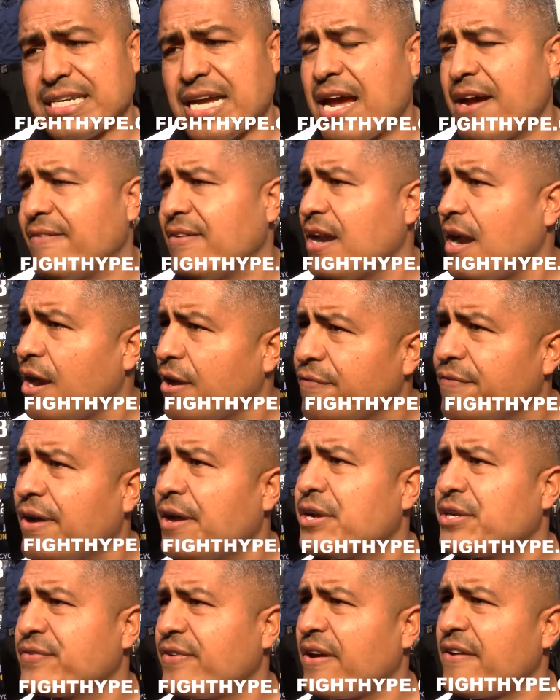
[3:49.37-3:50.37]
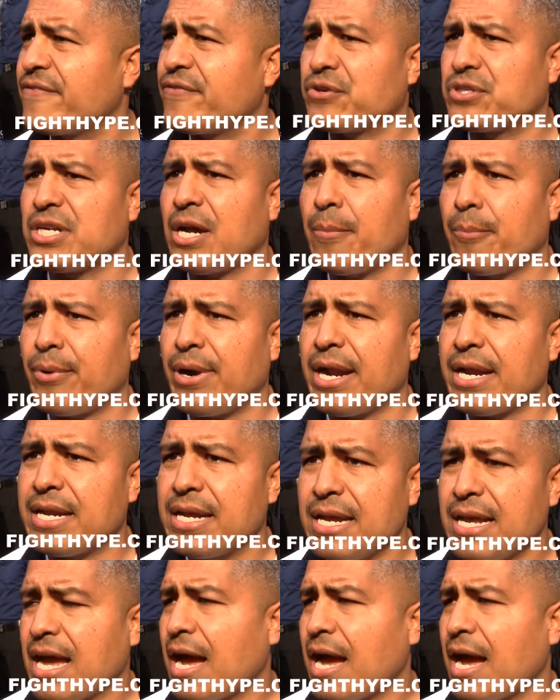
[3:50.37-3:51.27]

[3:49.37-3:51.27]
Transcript: I have a lot of fighters fighting for Top Rank.